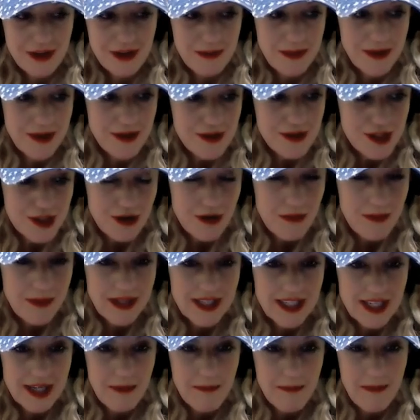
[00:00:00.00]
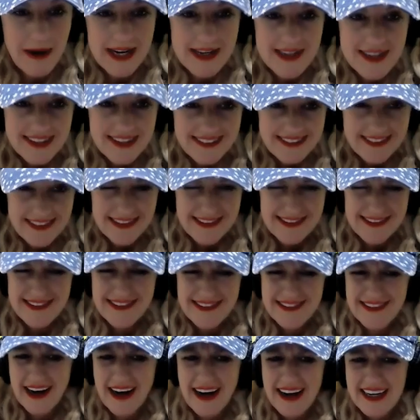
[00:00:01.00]
Del Potro, but like minus the
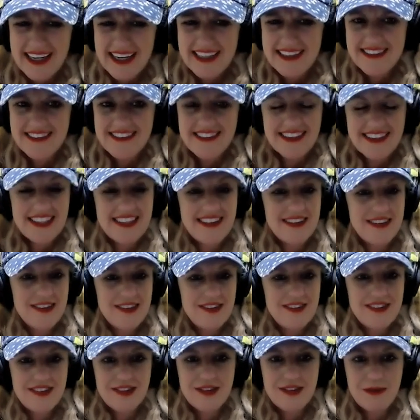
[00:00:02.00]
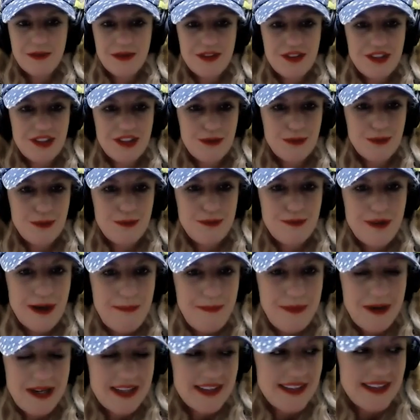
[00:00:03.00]
size. Like dude was just
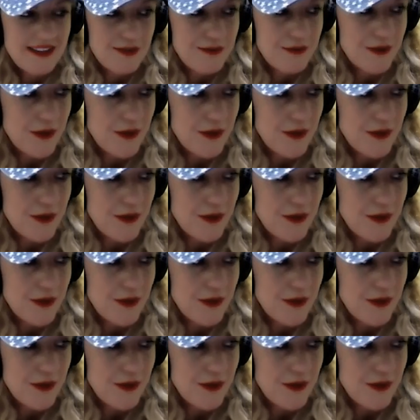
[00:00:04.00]
ripping these